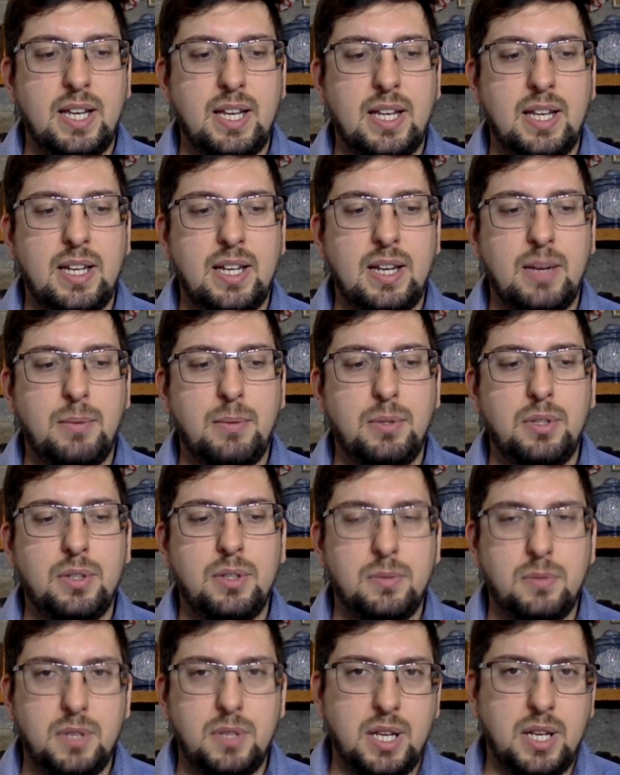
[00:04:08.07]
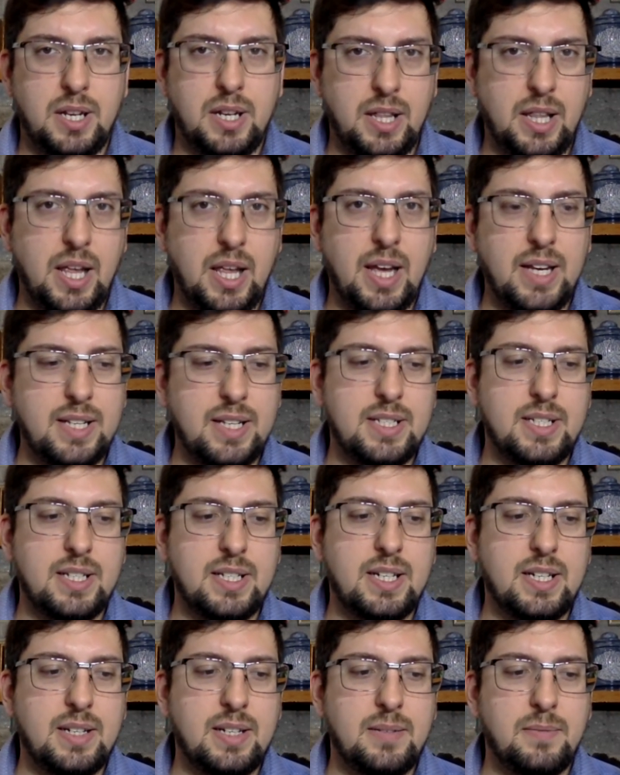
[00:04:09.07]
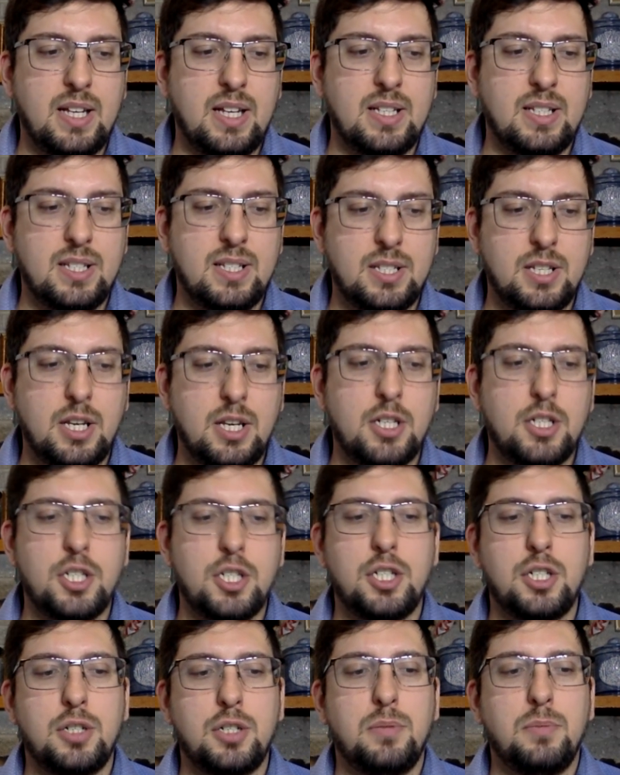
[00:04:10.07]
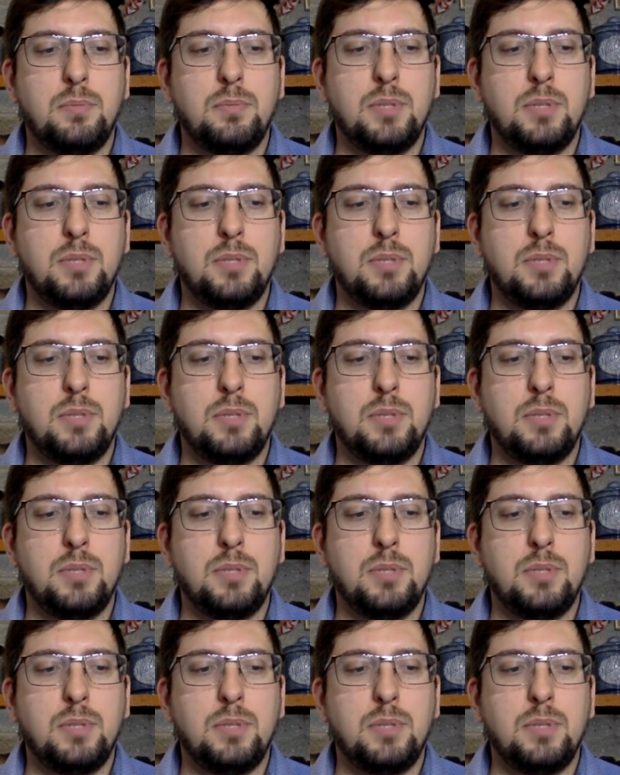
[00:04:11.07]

and I will analyze it as such,